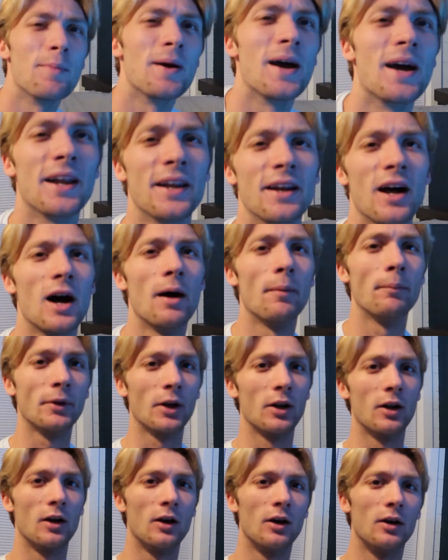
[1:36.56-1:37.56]
bed. I'm
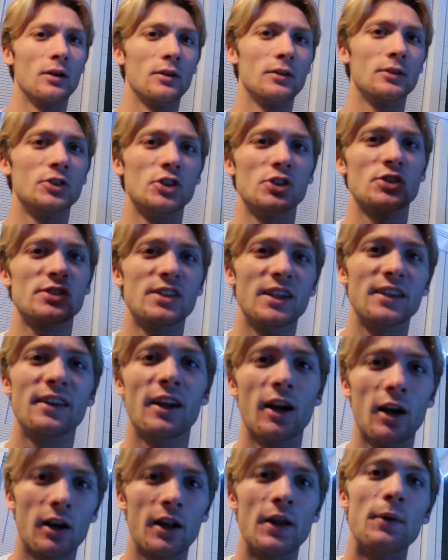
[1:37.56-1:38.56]
gonna just sit
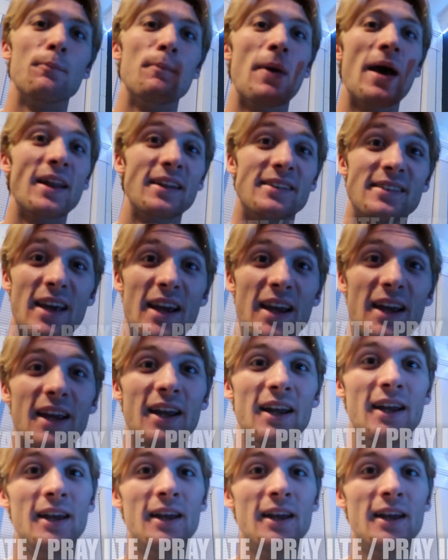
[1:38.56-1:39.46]
there and meditate